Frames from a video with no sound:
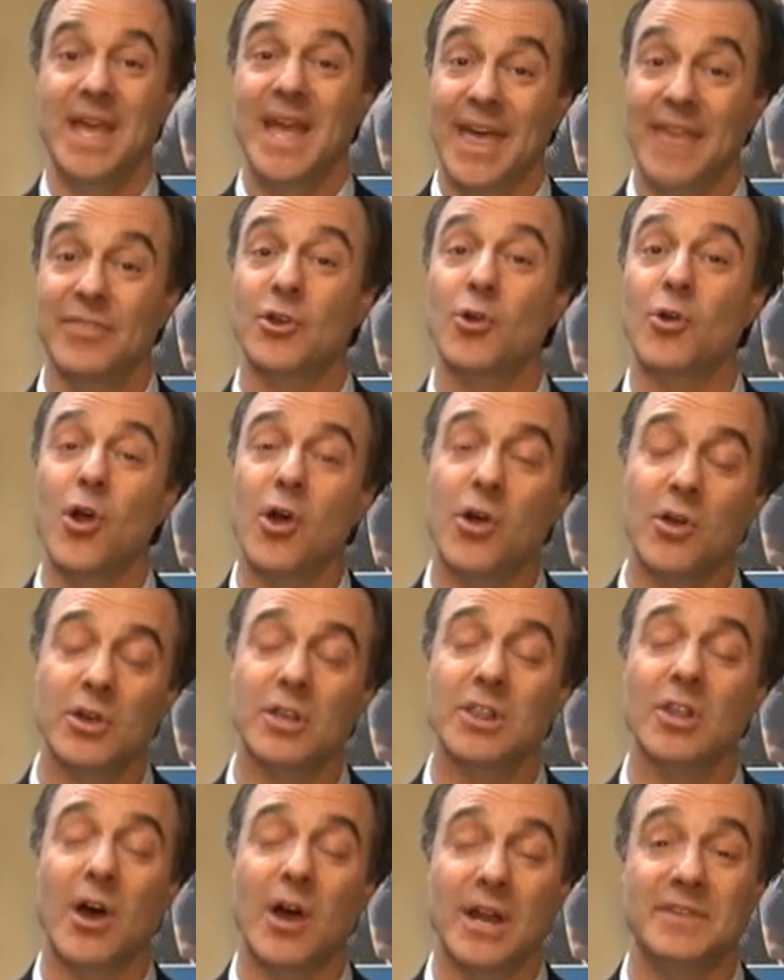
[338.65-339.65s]
And there are a
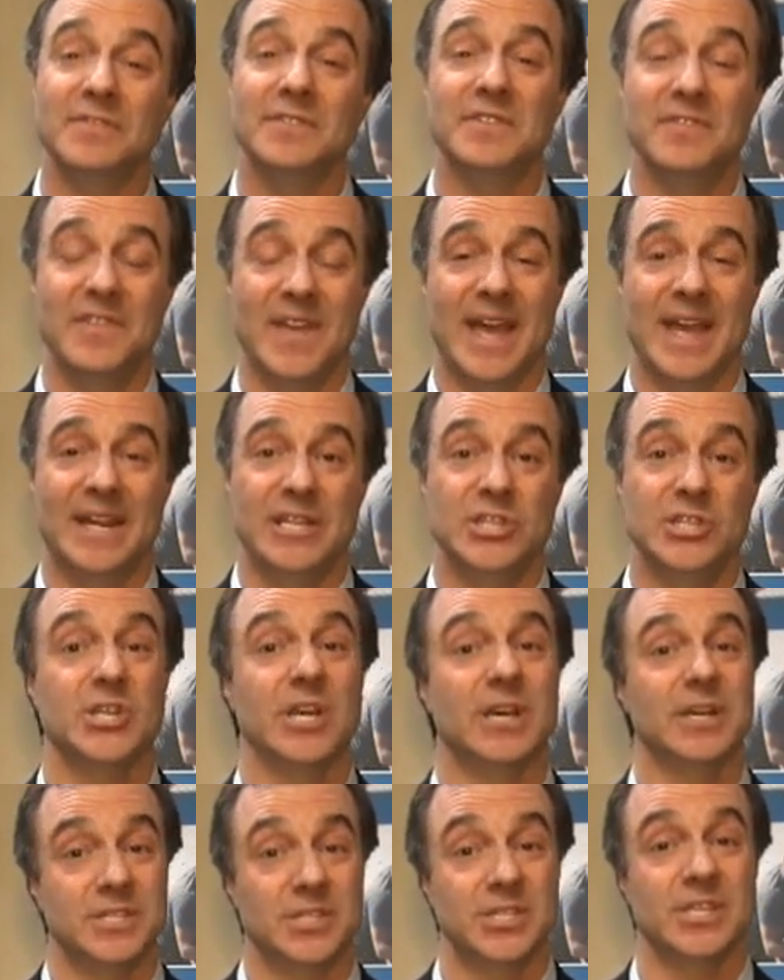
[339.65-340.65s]
lot of
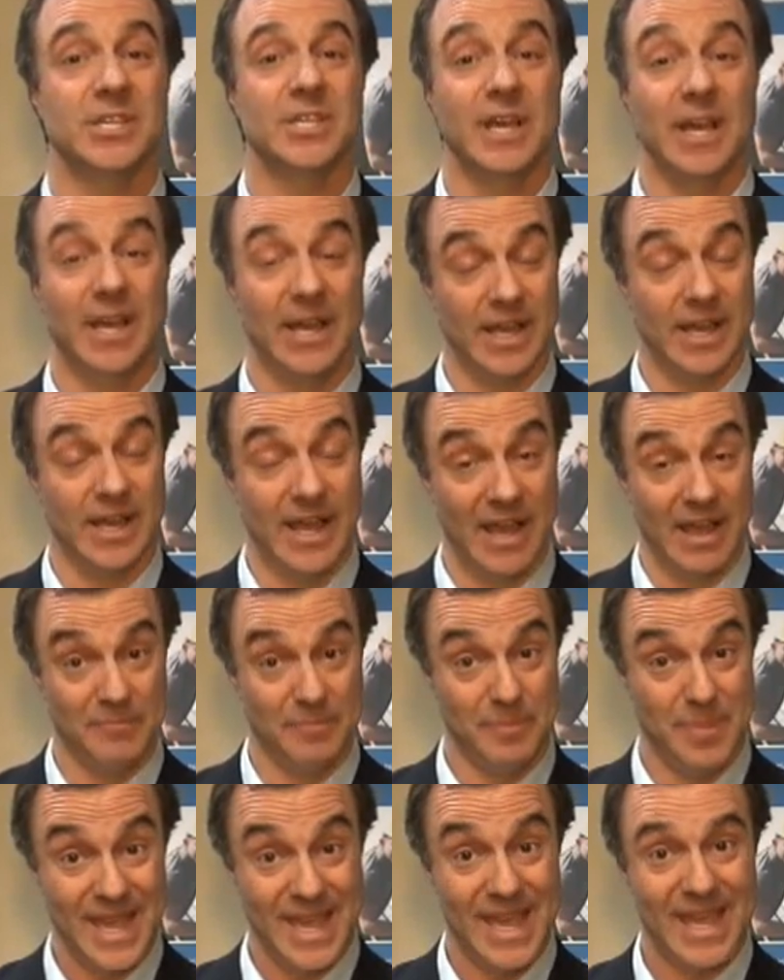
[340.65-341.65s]
advantages
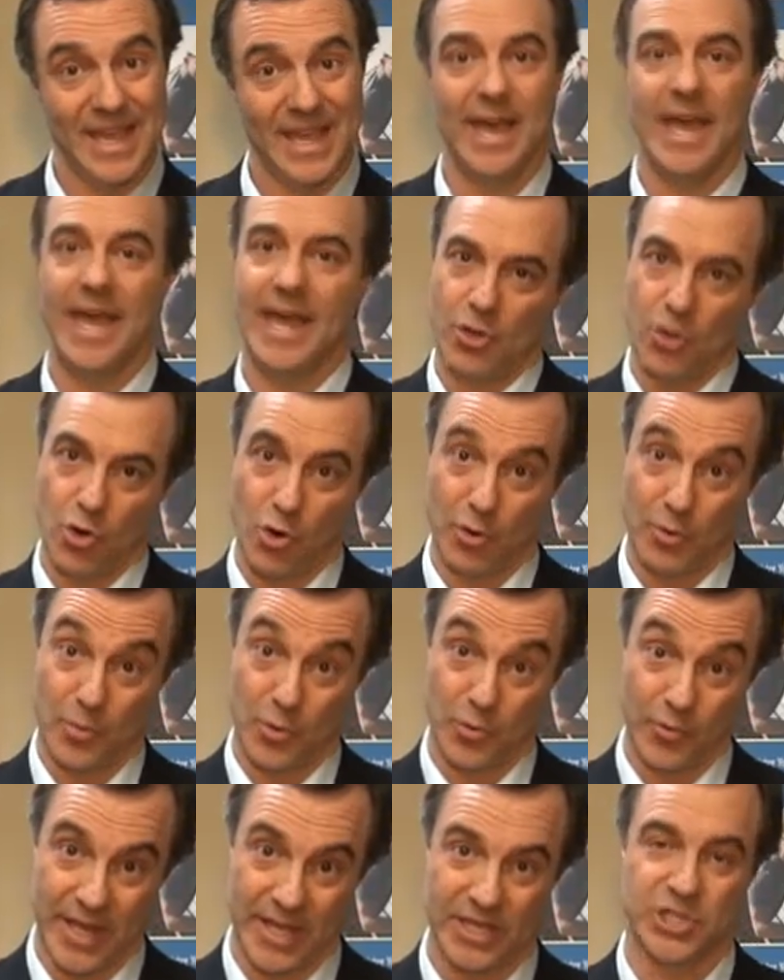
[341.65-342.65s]
of being a
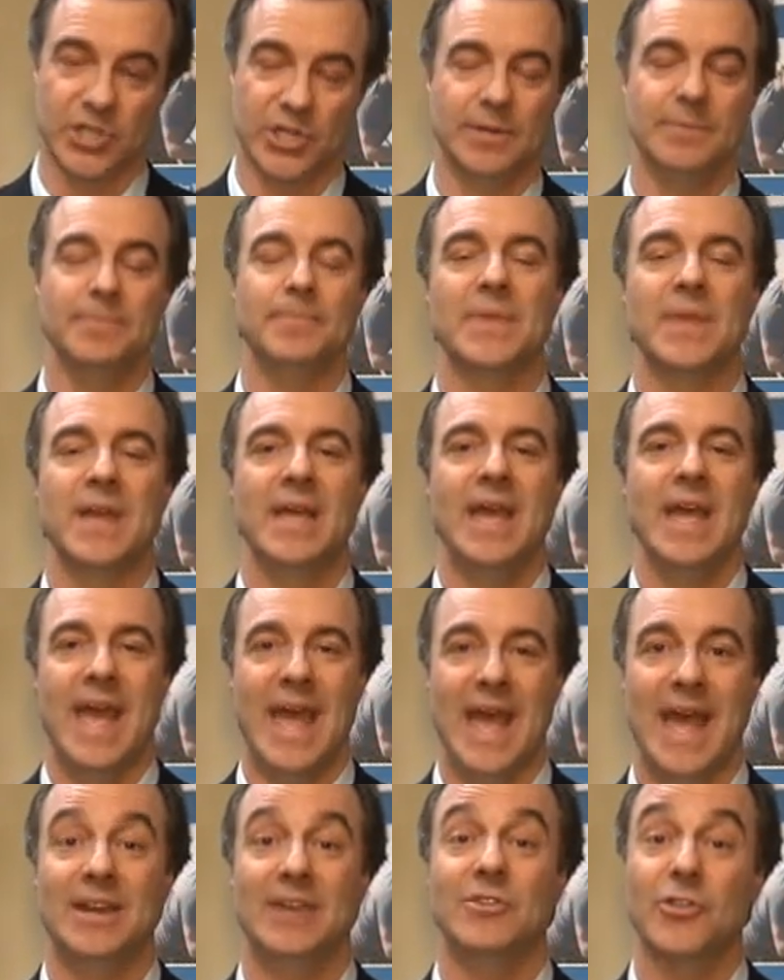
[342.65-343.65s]
corporation,
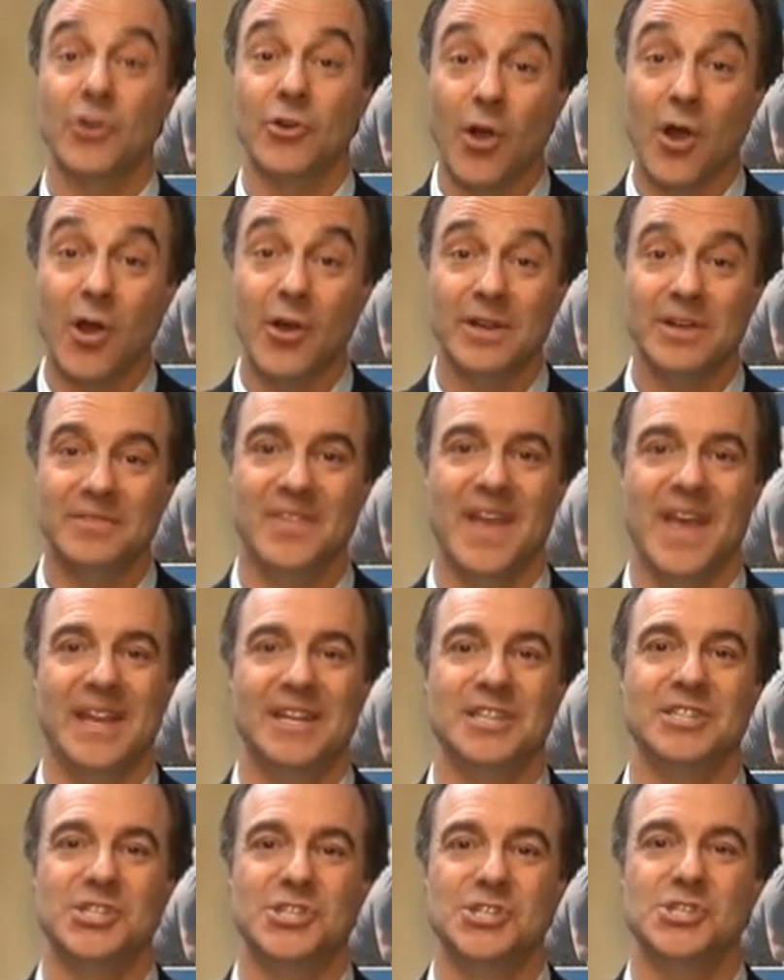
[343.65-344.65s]
and there are
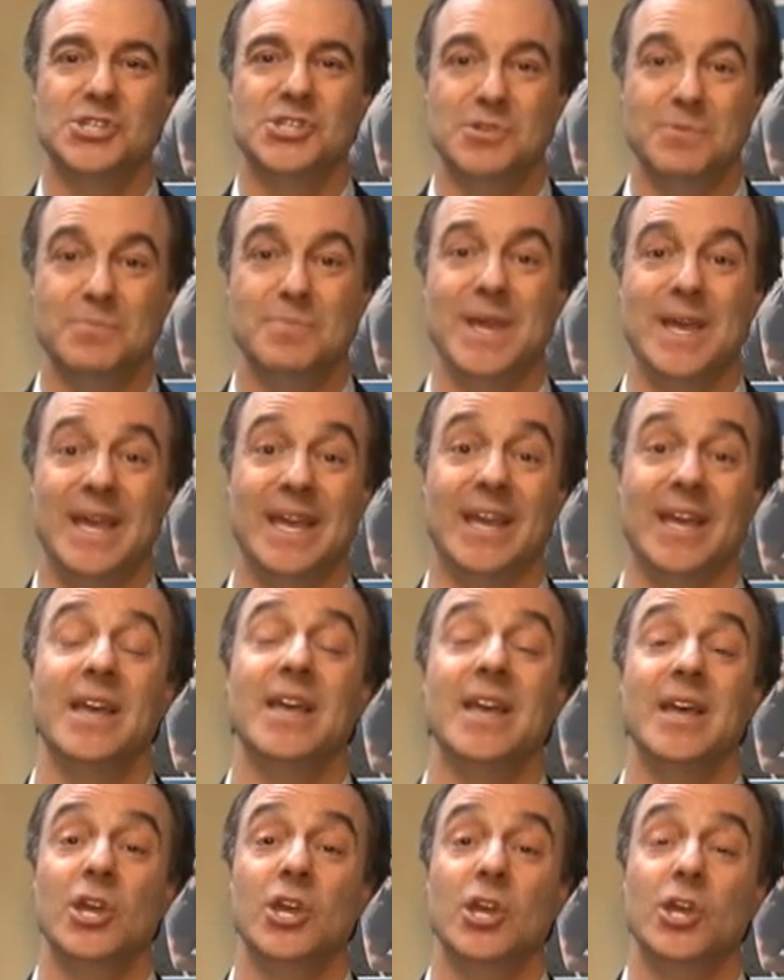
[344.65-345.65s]
advantages to
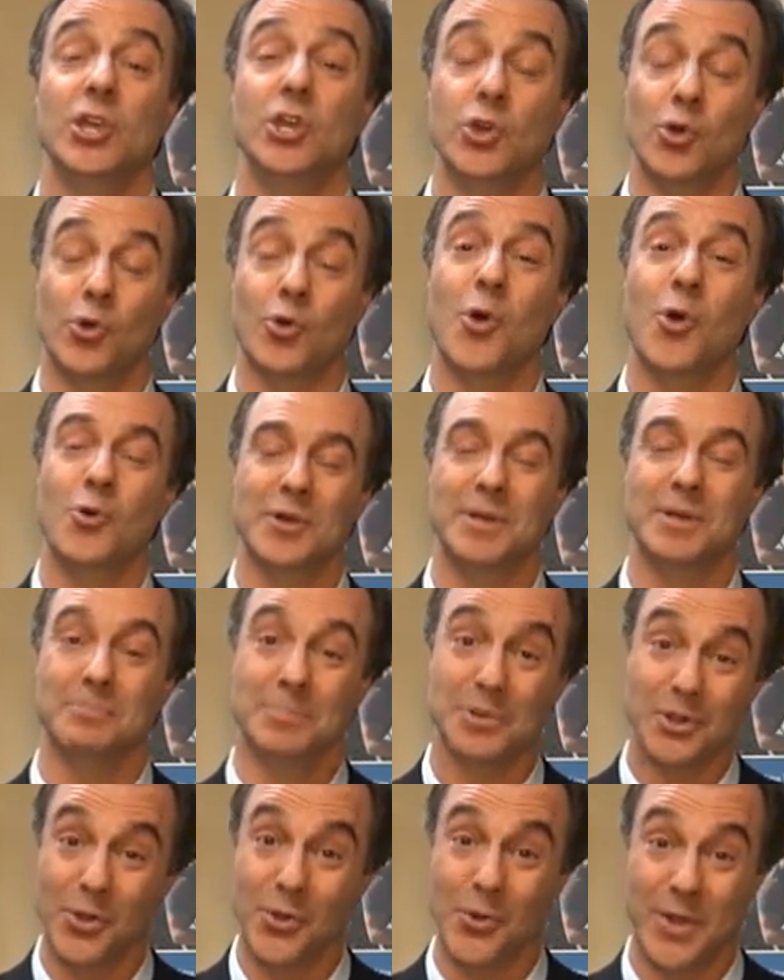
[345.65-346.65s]
being your own
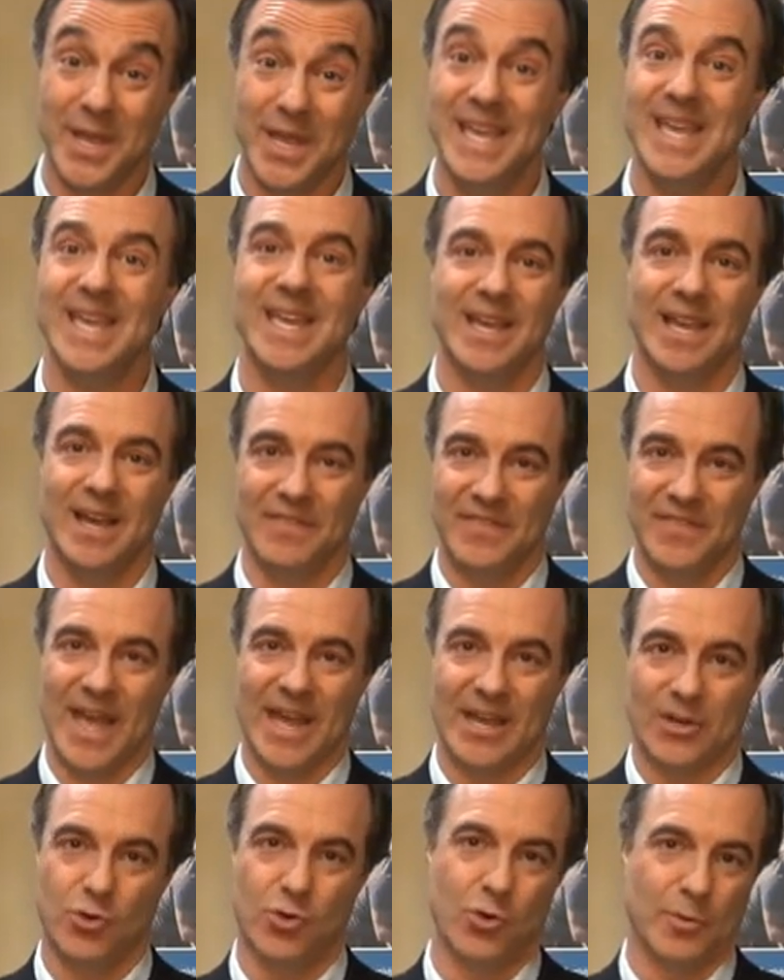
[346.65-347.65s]
employee of
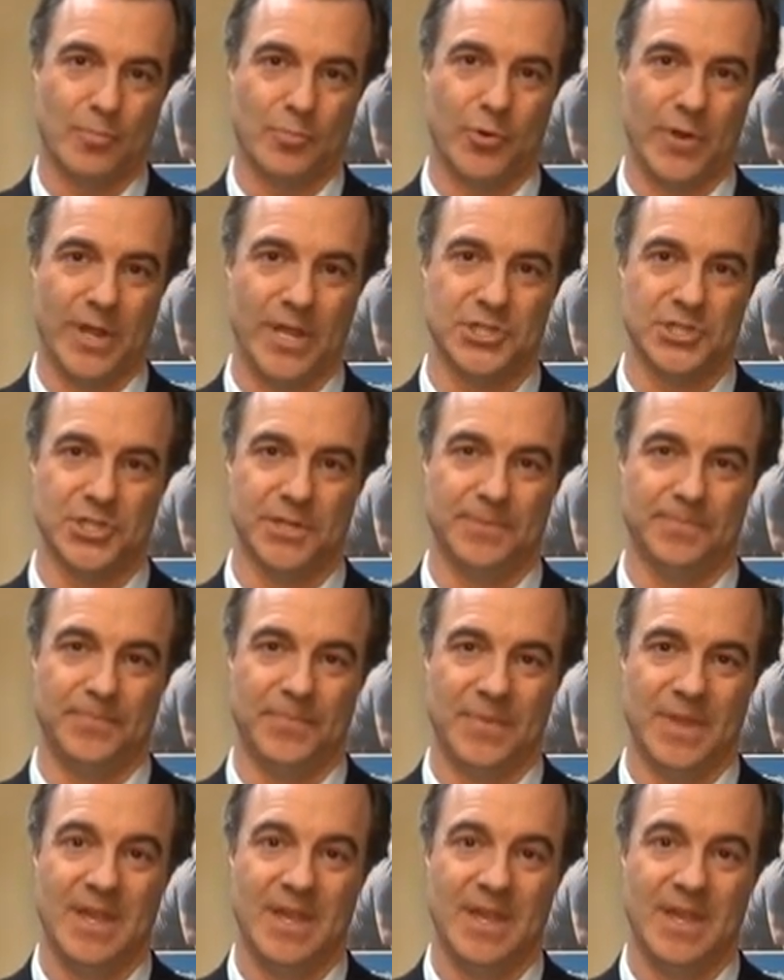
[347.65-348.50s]
that corporation.